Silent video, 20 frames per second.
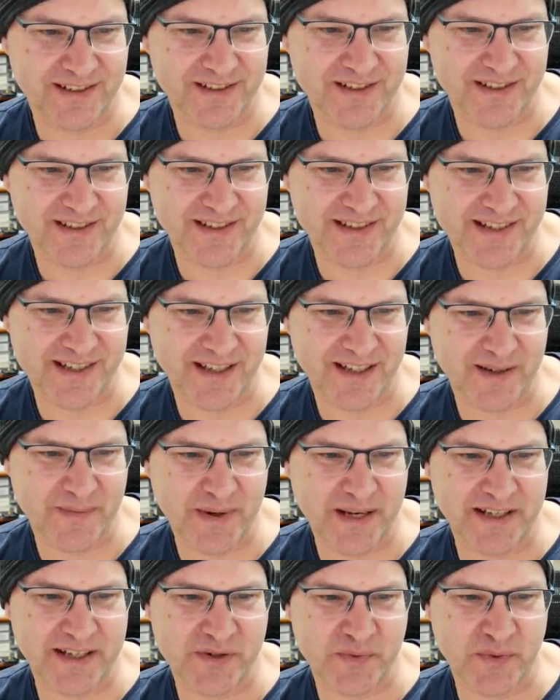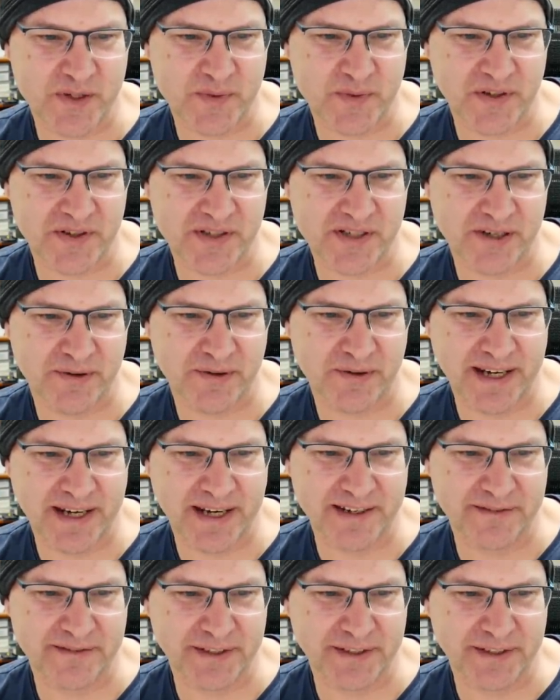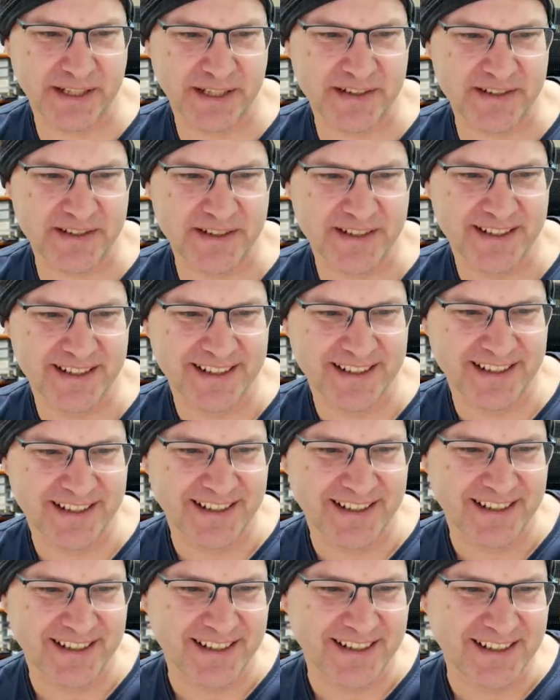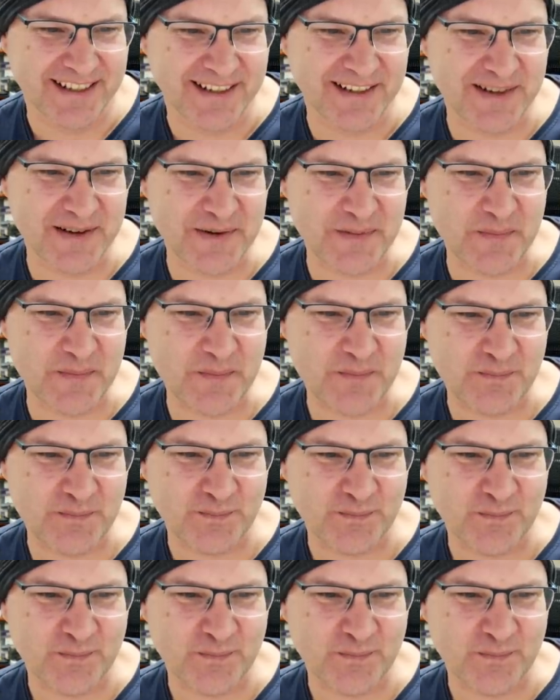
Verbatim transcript: John said, I mainly switched because I ran out of leaded. Um,